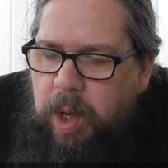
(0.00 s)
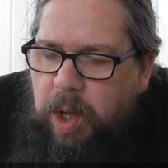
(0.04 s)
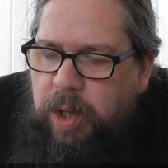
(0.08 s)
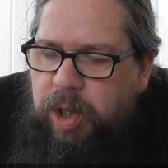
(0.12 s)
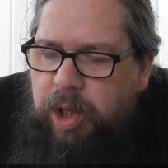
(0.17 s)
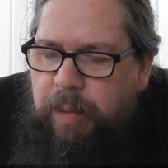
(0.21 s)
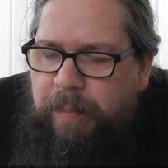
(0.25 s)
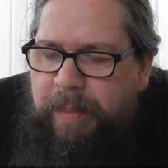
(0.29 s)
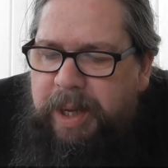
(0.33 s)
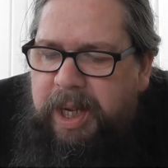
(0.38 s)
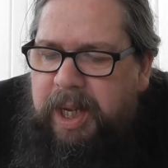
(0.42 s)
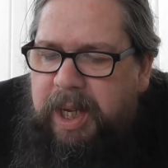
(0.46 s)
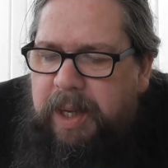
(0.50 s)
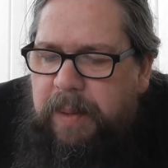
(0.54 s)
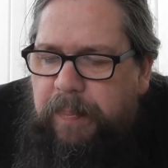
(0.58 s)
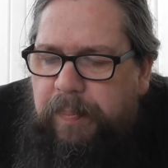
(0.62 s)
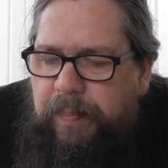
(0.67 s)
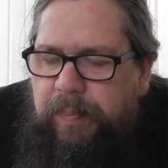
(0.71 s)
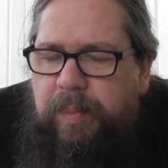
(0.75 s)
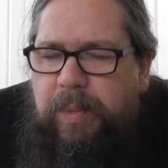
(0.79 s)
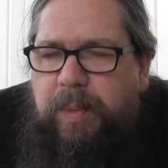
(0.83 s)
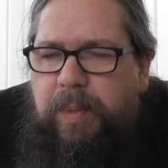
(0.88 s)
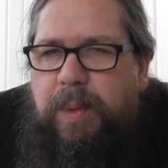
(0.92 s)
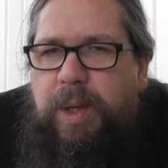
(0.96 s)
The meat,
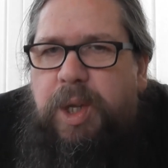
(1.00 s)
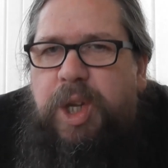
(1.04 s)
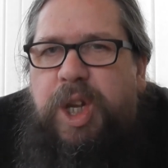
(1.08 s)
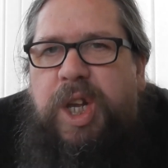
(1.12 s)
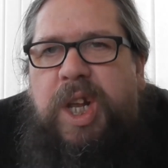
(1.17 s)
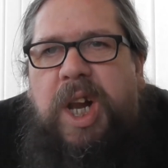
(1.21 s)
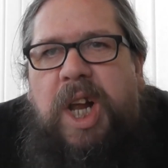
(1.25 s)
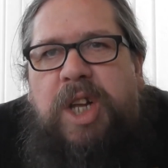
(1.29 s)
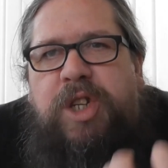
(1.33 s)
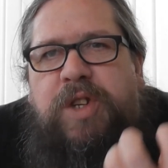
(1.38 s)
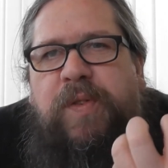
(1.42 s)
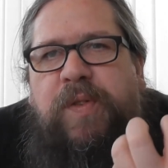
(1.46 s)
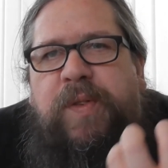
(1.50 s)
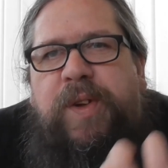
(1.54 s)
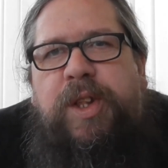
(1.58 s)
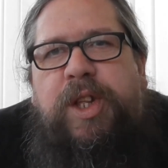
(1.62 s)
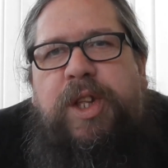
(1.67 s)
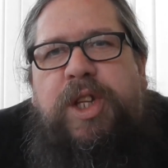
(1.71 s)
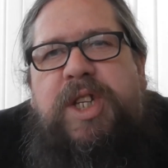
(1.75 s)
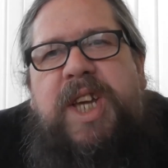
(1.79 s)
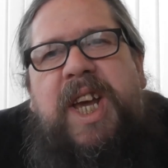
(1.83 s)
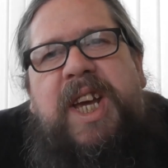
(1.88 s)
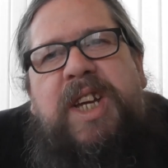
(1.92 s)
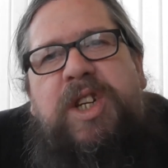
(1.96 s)
you can actually
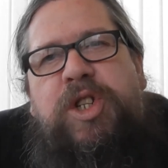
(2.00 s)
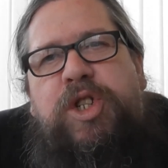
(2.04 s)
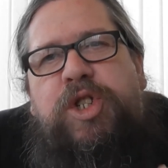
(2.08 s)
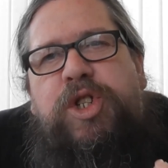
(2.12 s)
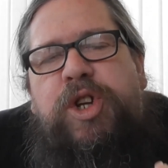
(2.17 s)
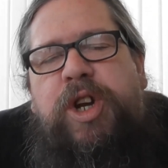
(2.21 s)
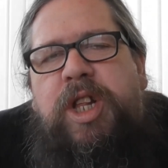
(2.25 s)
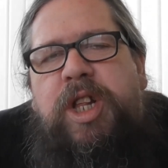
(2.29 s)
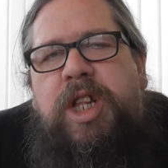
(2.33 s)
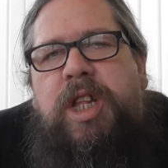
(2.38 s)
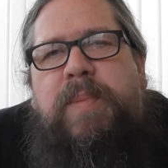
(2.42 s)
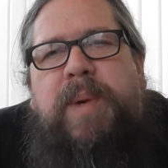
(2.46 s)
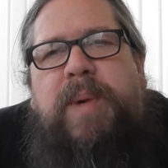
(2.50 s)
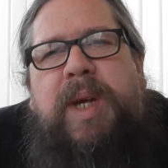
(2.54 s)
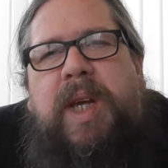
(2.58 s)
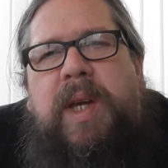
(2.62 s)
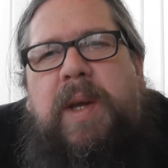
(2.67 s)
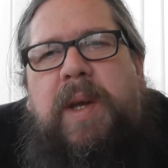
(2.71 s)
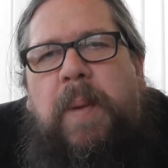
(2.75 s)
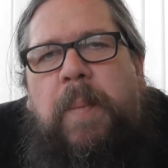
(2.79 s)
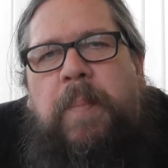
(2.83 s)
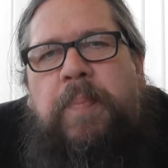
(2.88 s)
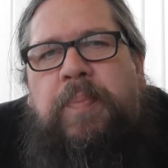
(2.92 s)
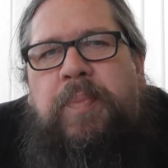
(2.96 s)
feel the texture in the
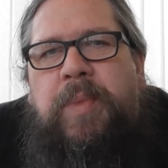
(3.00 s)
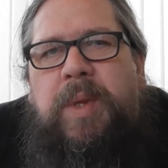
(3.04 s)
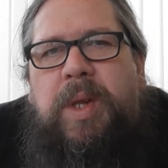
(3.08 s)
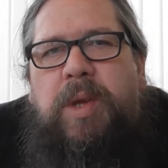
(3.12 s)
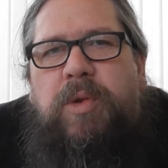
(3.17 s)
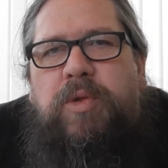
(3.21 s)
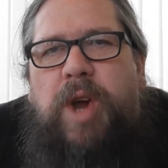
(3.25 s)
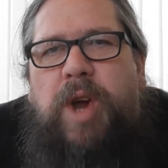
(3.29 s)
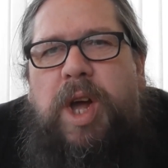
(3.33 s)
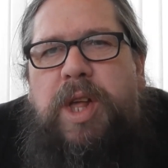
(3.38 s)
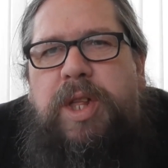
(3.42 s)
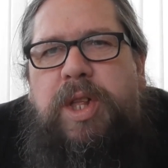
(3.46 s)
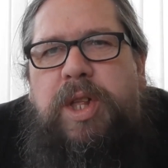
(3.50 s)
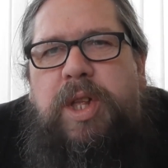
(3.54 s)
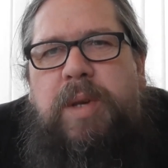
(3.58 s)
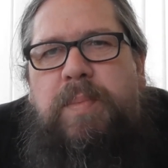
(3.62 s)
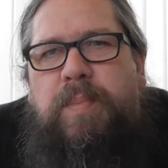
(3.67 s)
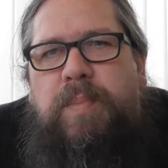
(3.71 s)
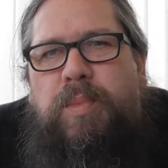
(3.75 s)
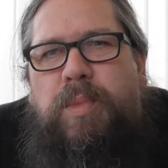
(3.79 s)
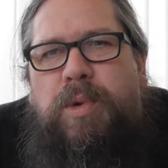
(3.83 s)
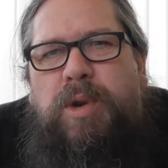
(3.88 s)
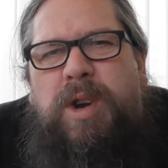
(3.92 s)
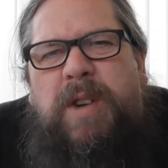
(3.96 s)
meat rather
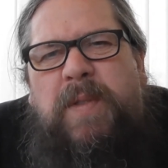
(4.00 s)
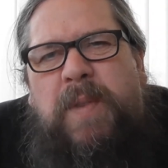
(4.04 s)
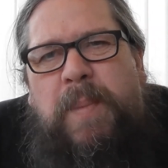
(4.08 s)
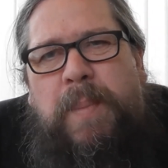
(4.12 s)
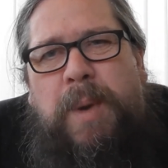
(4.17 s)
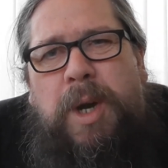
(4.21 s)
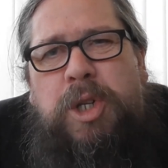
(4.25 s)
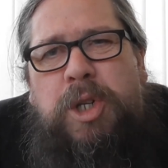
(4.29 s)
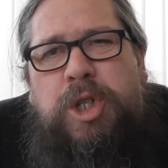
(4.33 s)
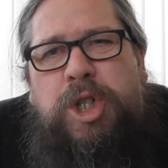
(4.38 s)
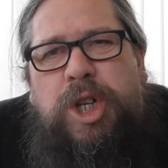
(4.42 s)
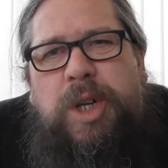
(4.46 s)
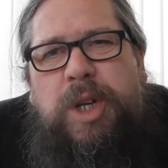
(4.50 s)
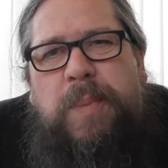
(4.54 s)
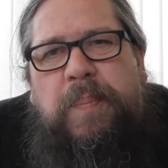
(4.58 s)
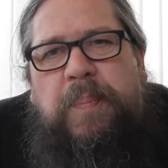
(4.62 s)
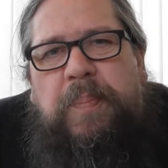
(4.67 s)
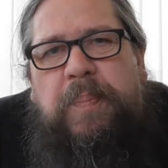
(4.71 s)
than more of a mush.